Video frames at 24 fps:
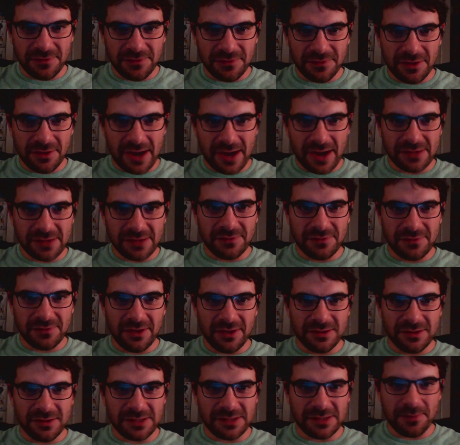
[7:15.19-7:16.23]
interactive
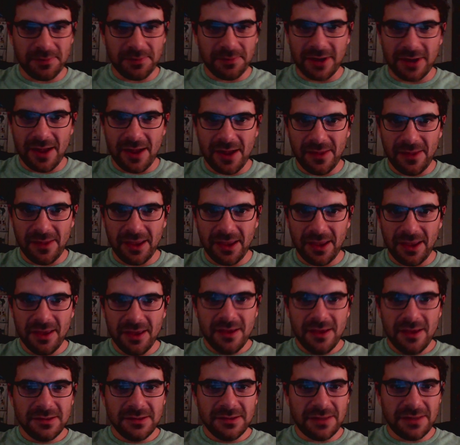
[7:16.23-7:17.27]
theater is up your alley,
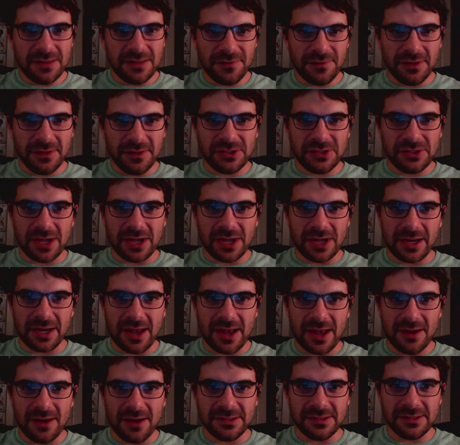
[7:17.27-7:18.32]
definitely check it
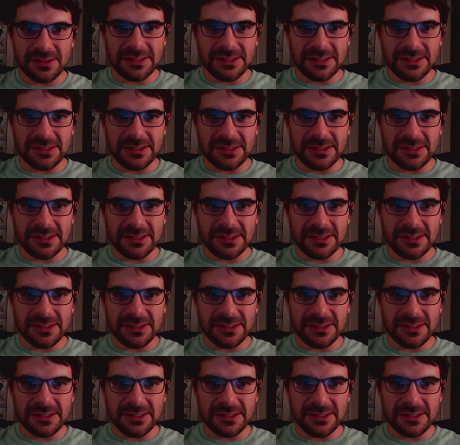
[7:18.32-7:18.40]
out.